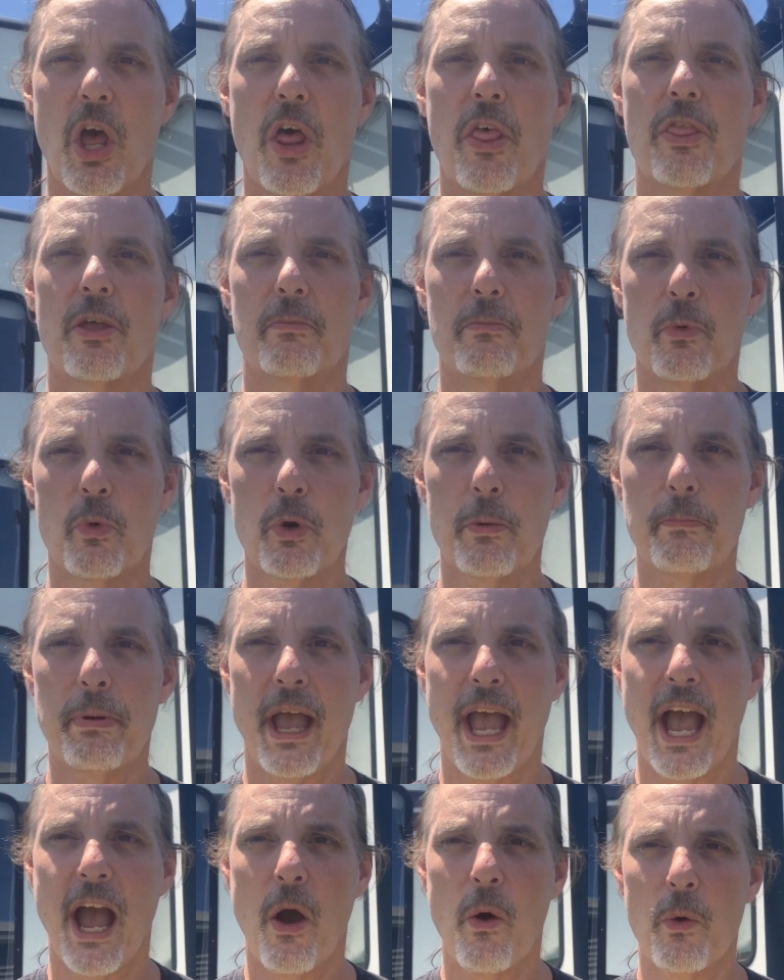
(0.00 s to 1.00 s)
the more
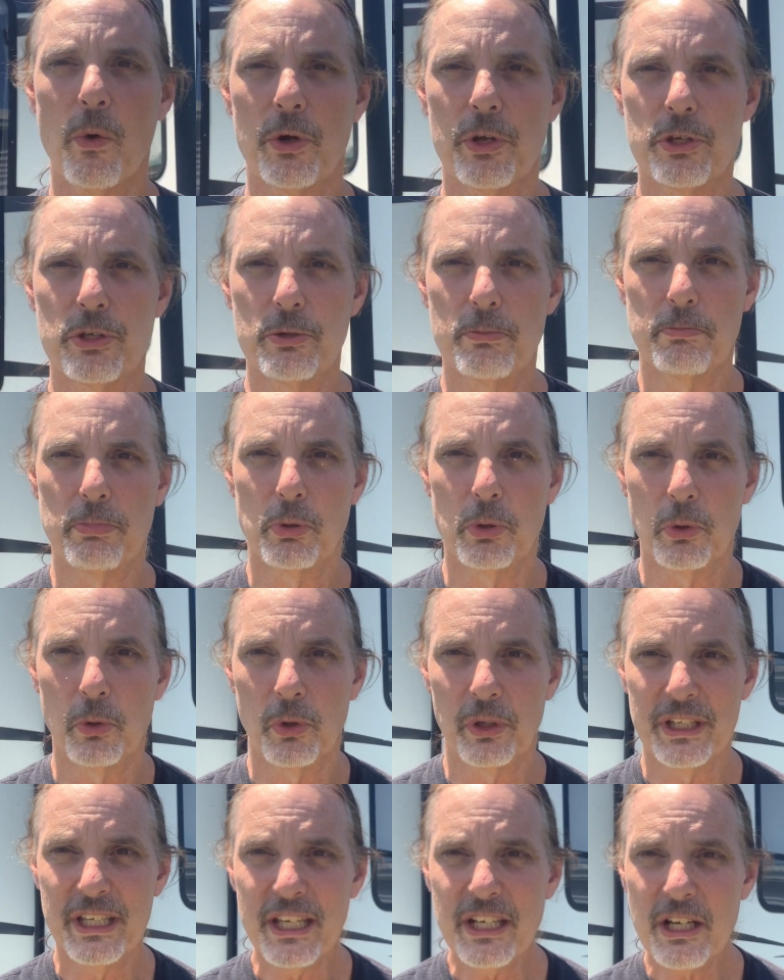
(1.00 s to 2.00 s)
power you pull
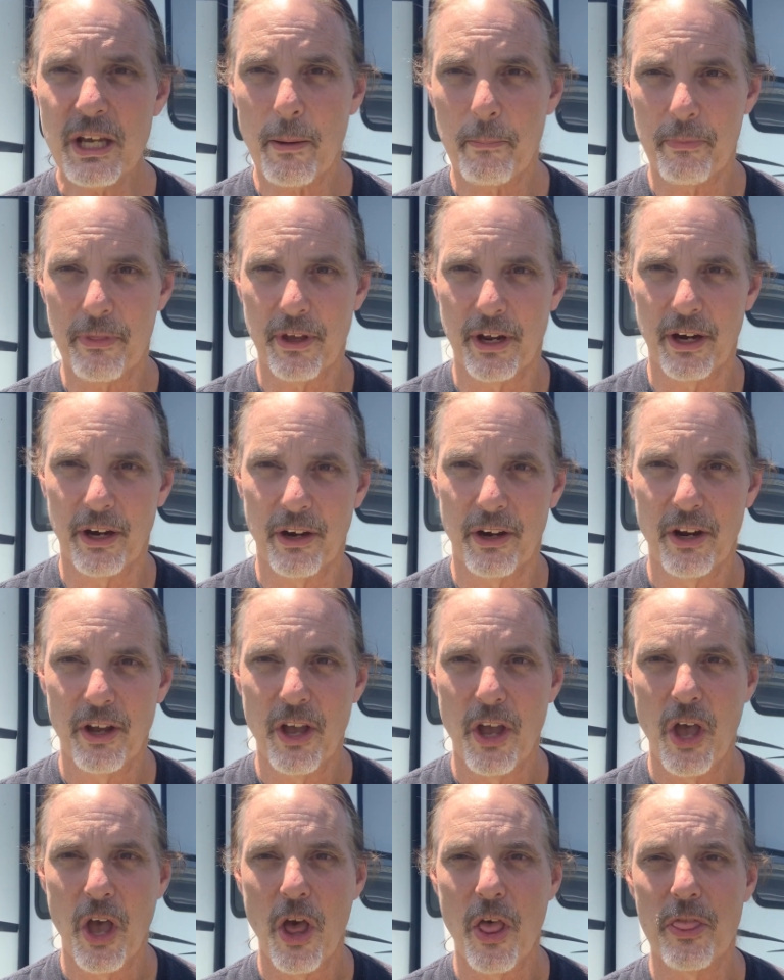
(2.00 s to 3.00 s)
in up there,
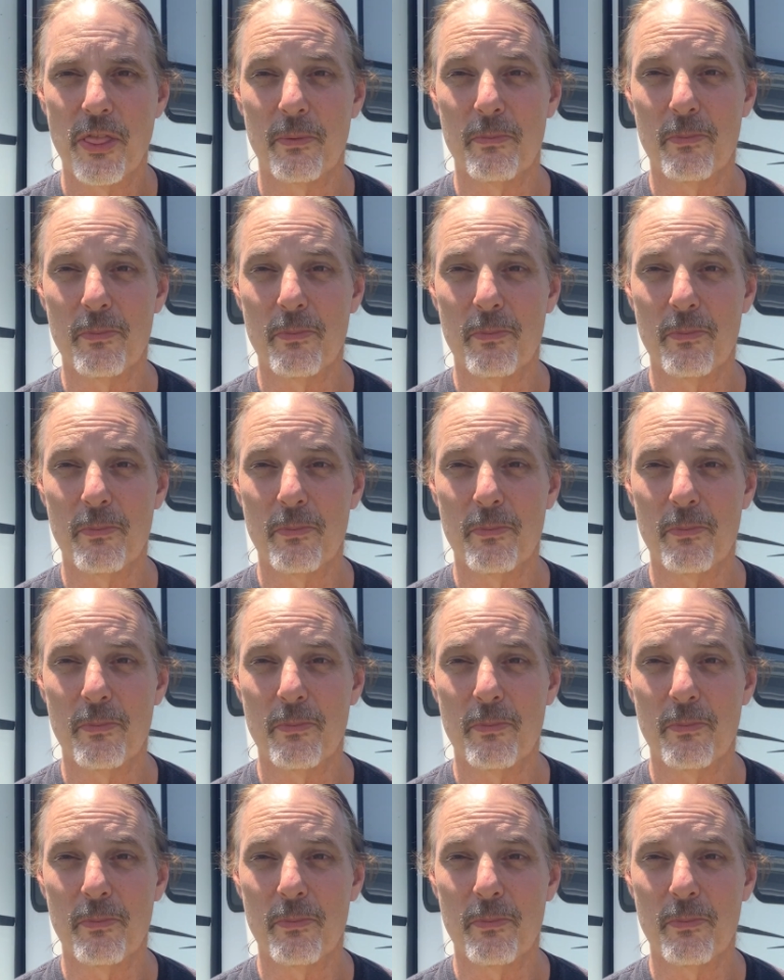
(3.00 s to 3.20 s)
the